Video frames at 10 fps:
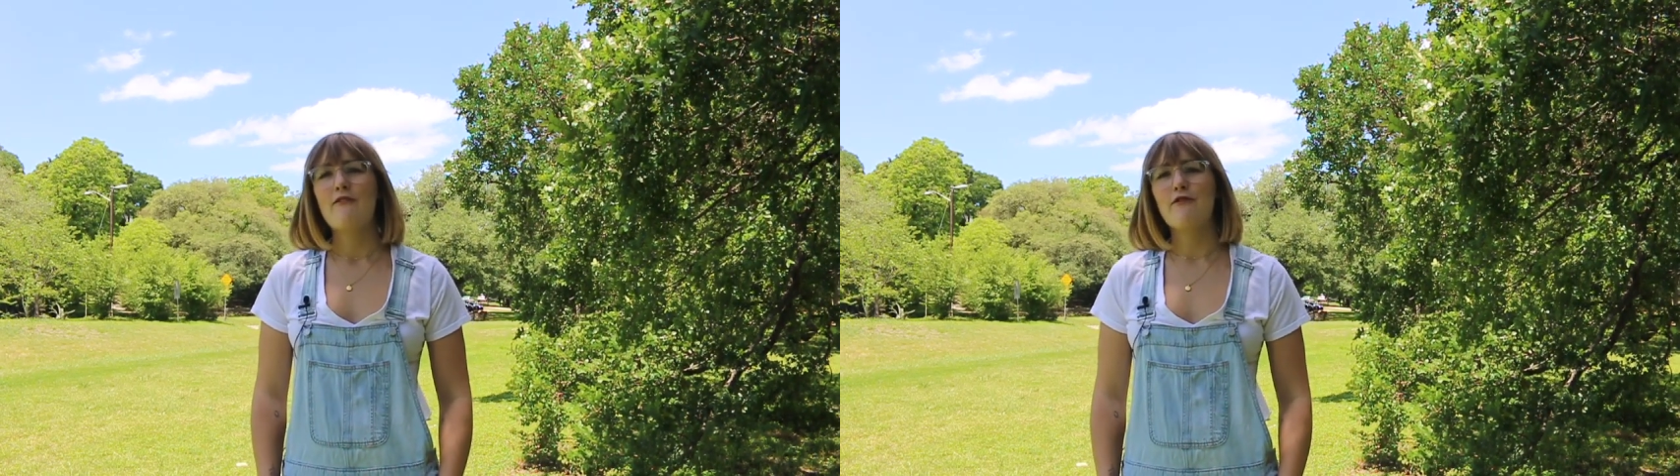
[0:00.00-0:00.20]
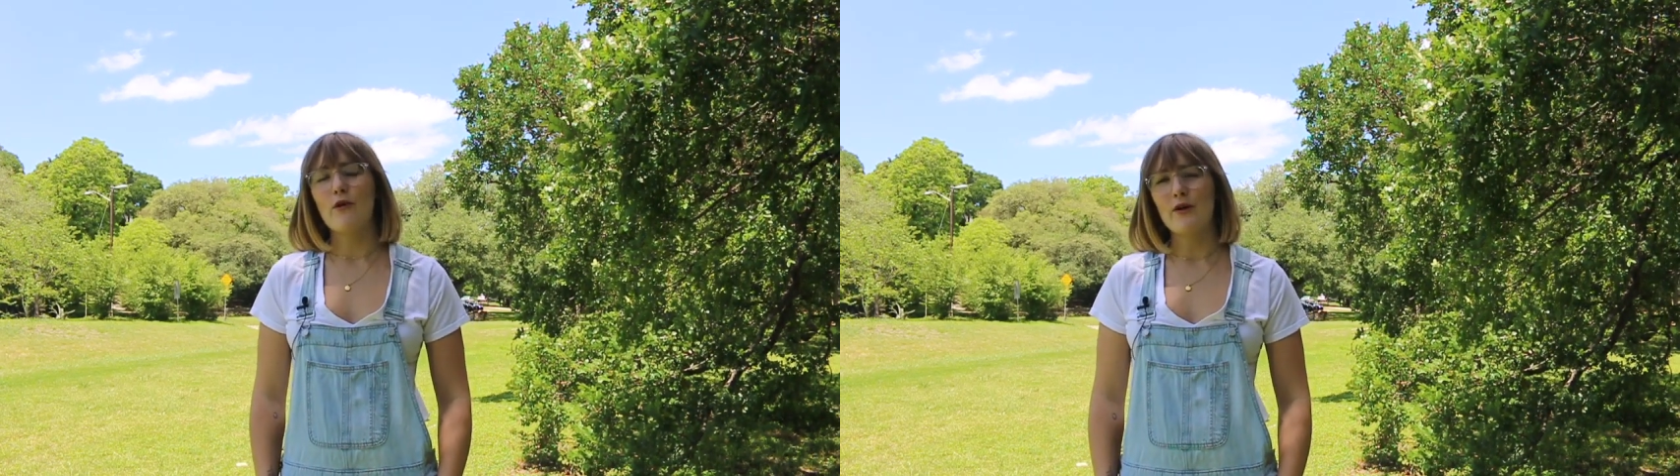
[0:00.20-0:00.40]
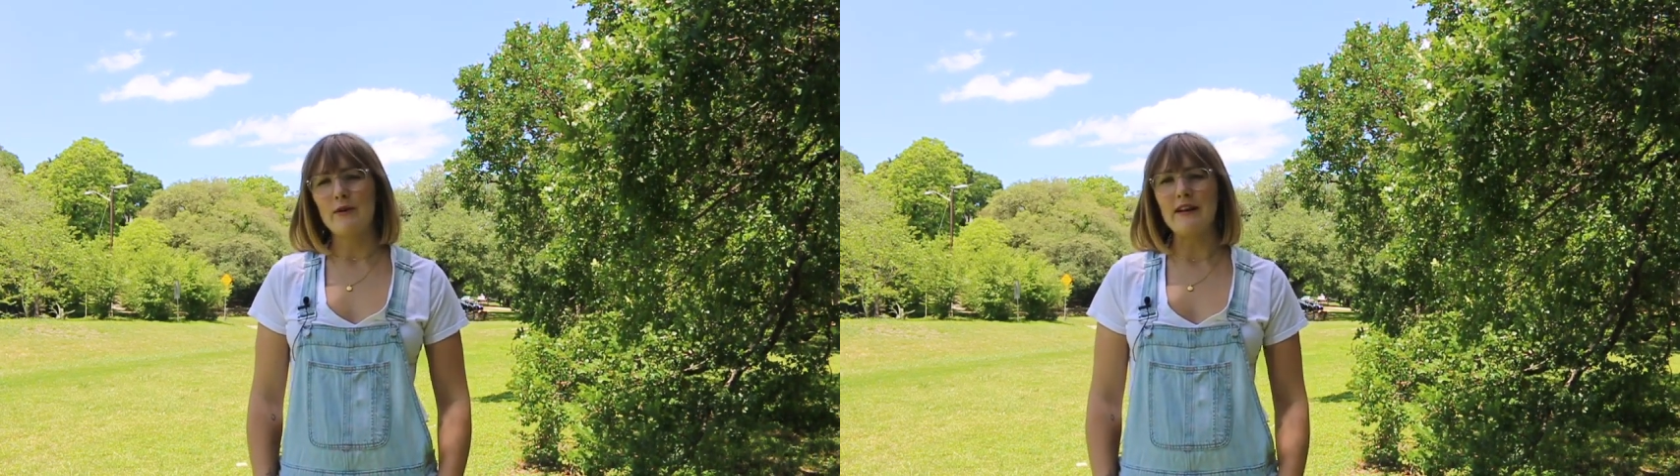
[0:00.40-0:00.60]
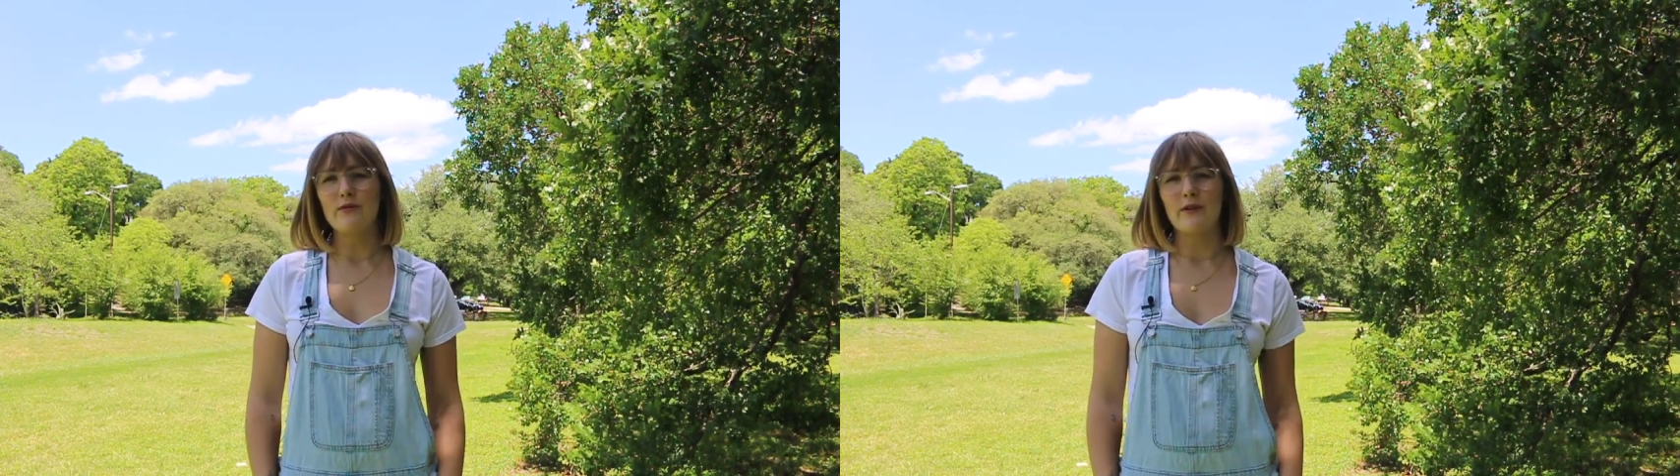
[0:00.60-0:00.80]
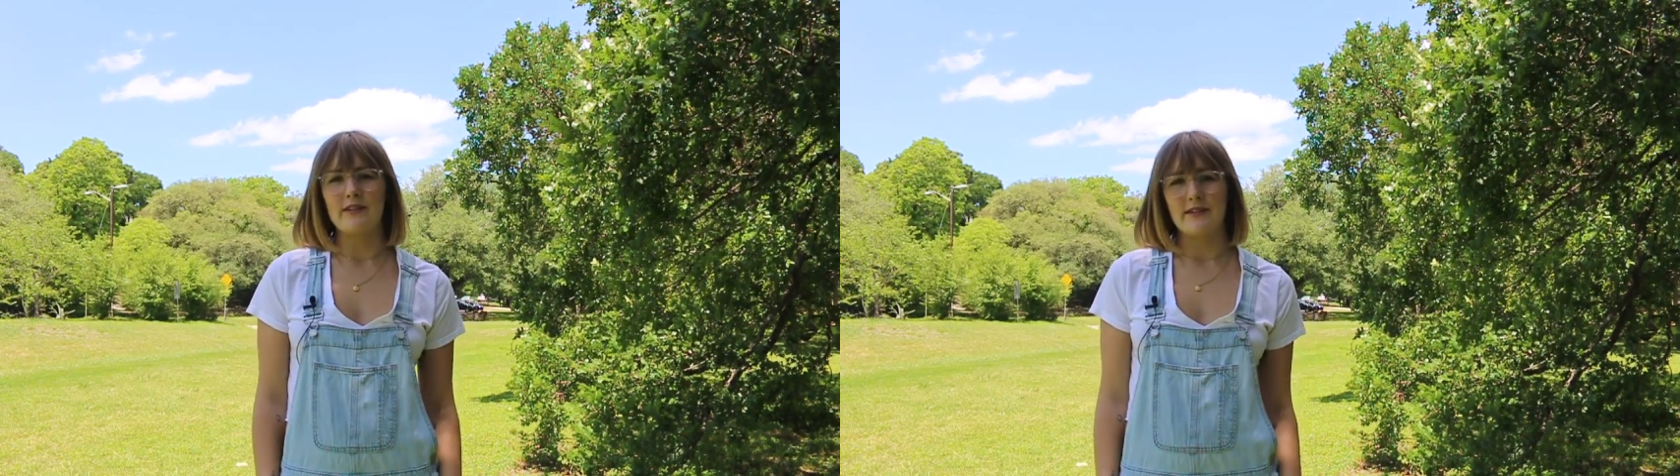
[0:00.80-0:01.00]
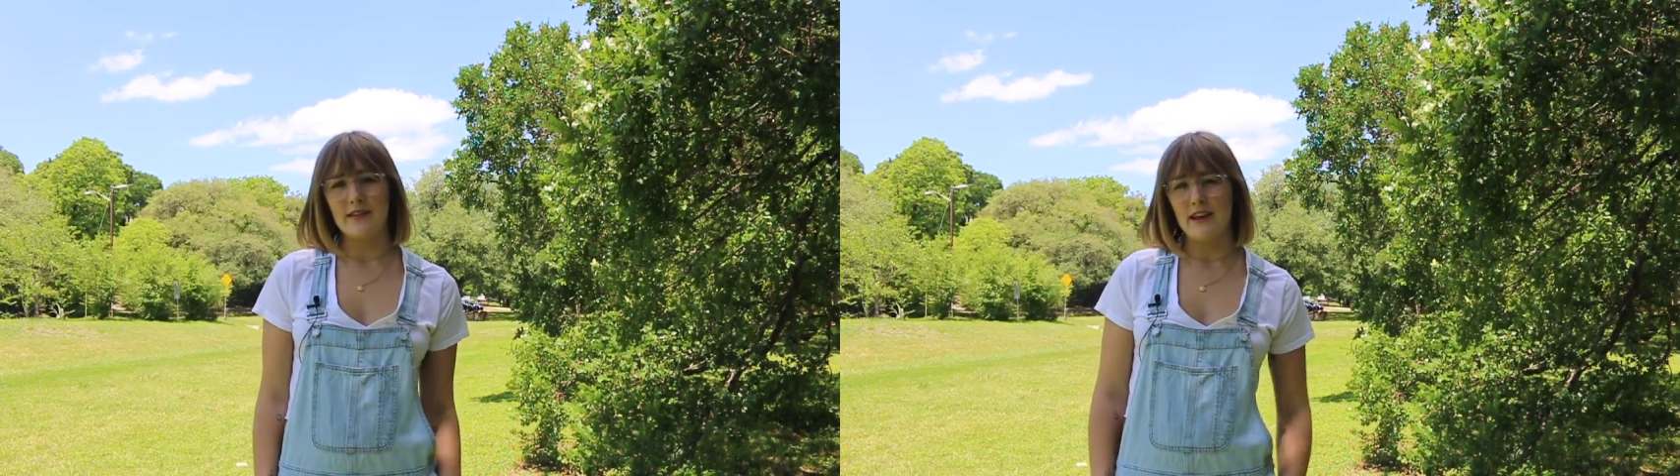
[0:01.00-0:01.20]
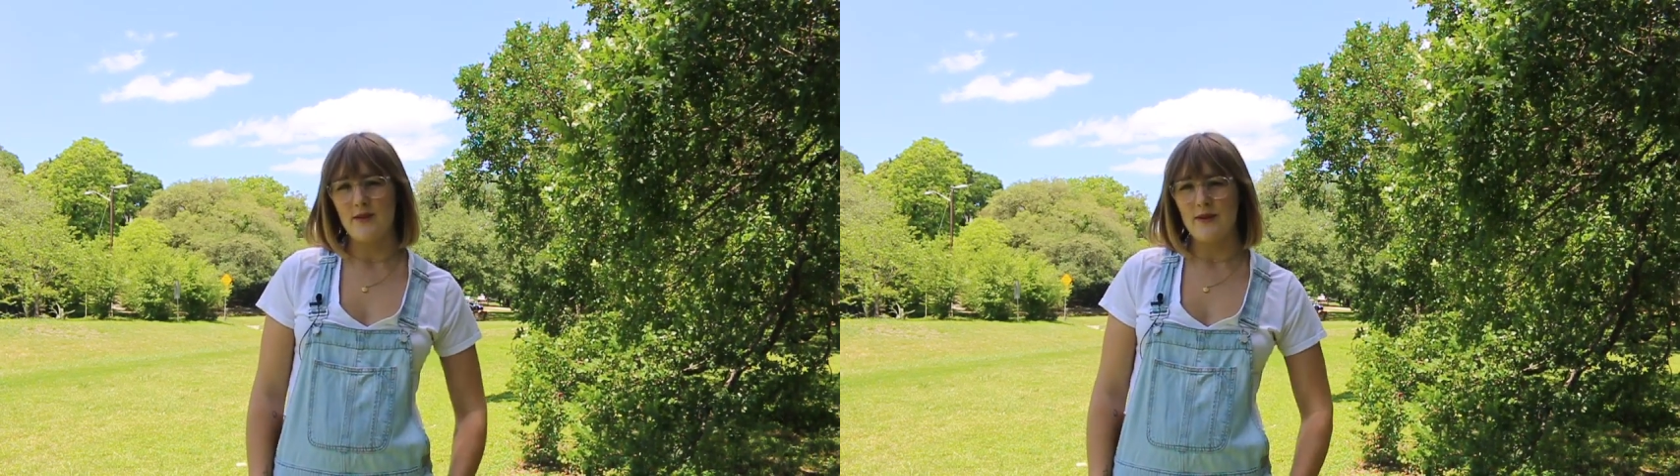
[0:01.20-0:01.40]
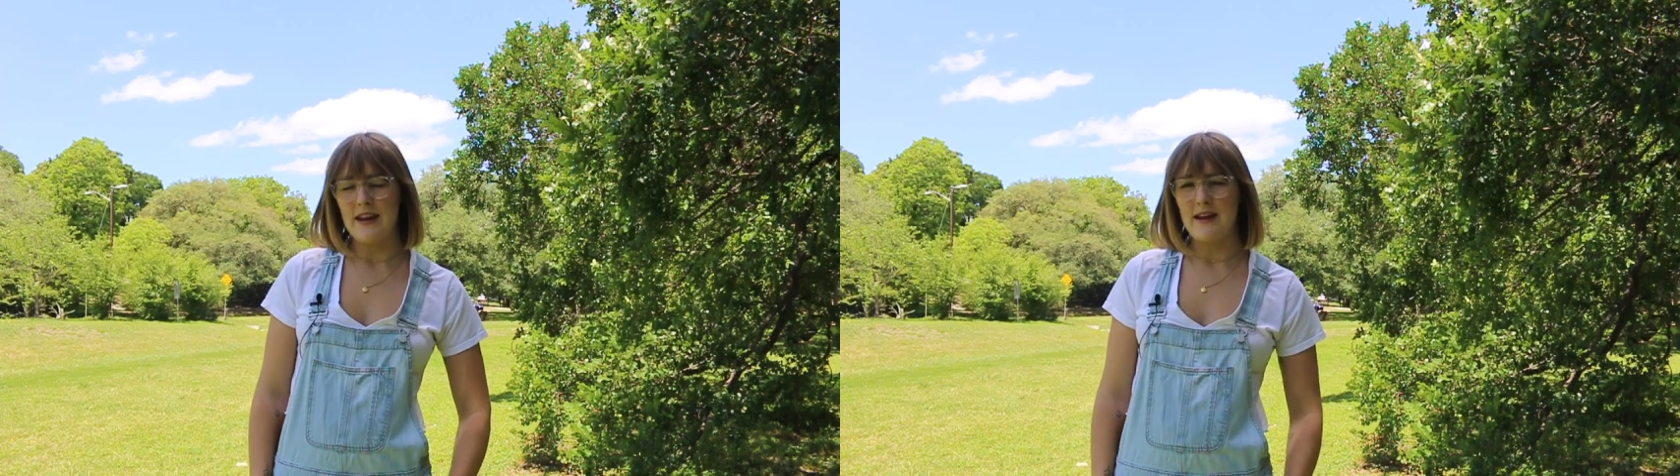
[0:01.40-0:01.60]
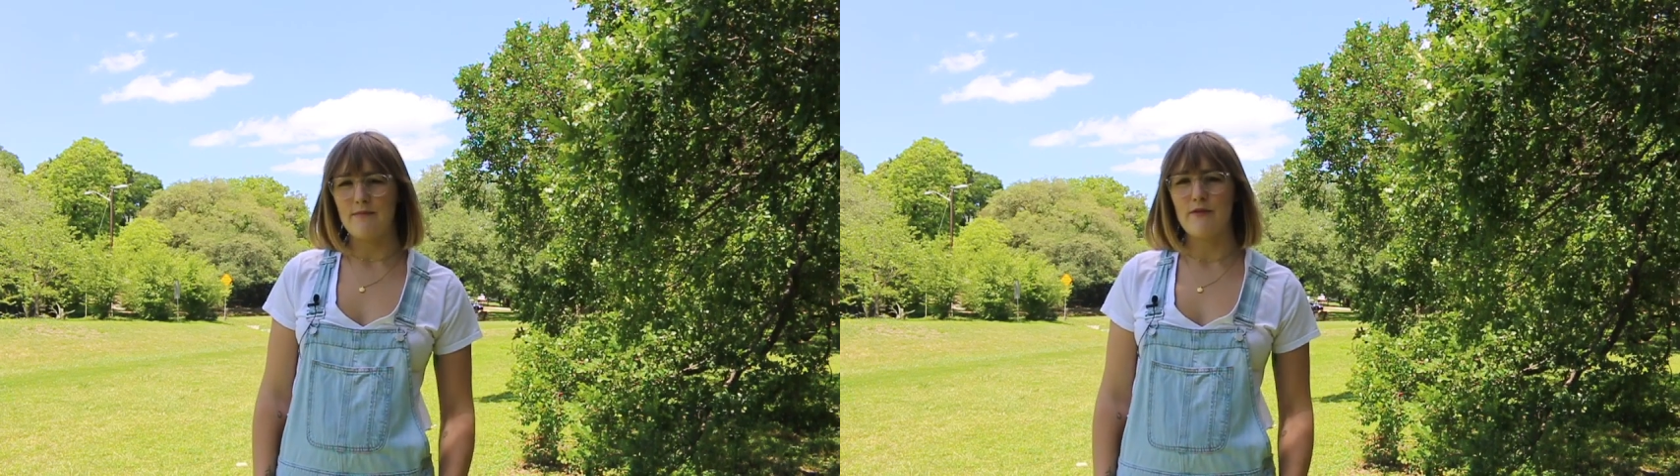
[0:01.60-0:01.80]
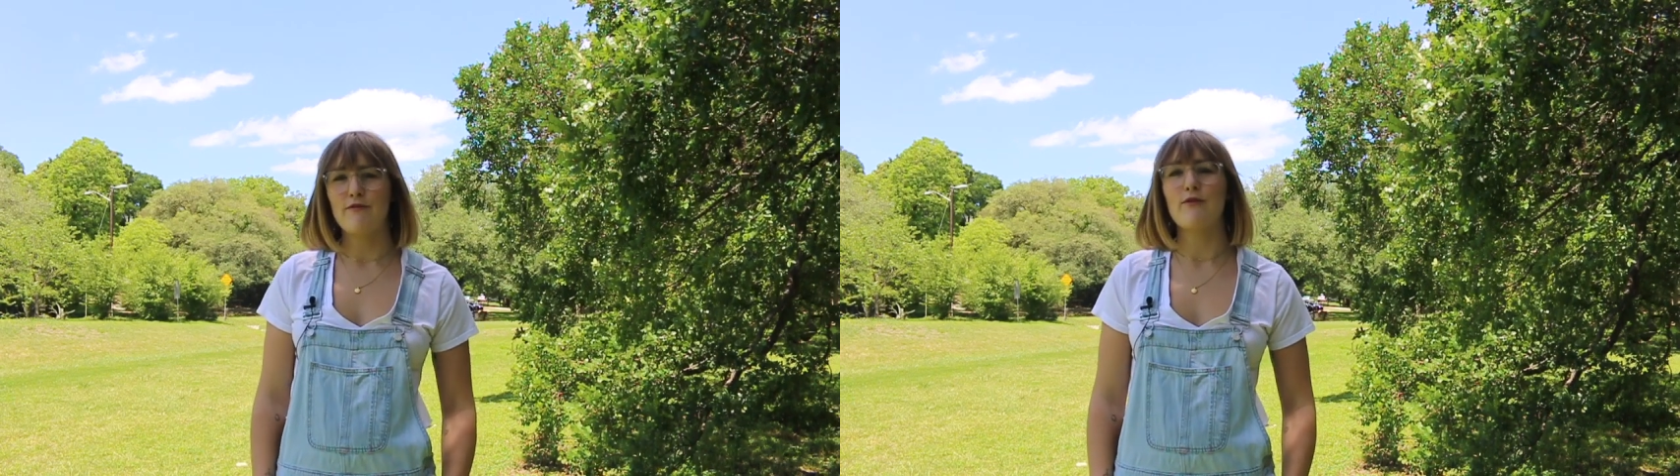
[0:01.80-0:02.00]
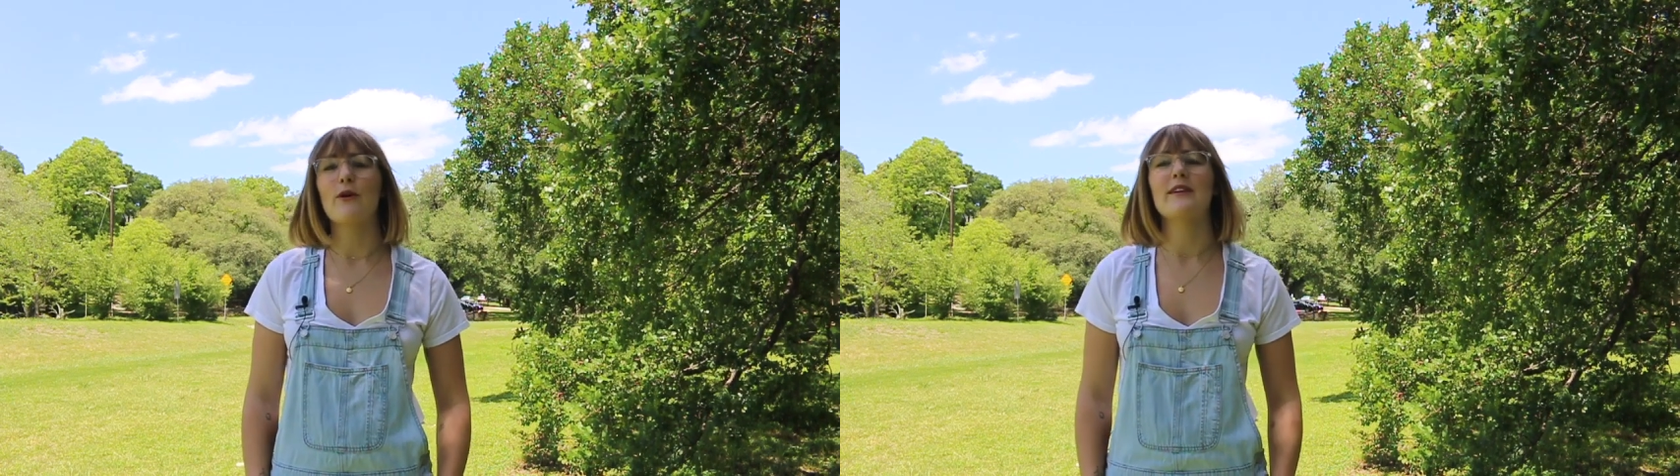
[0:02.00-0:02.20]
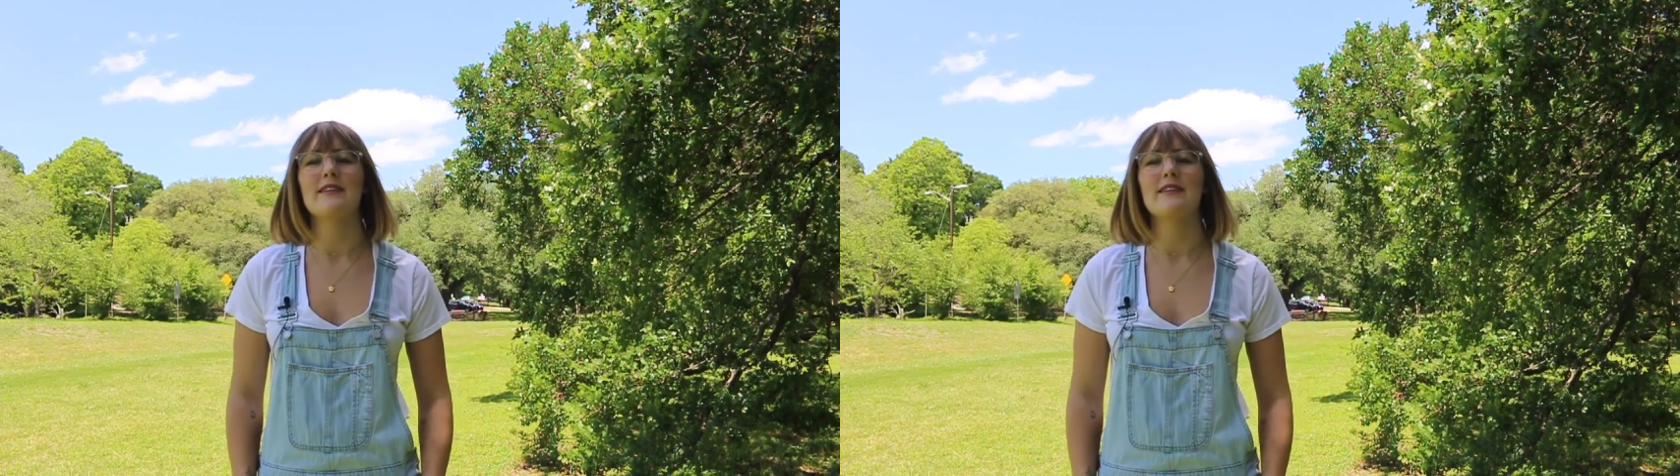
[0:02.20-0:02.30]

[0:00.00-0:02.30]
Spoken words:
4 resources that you need before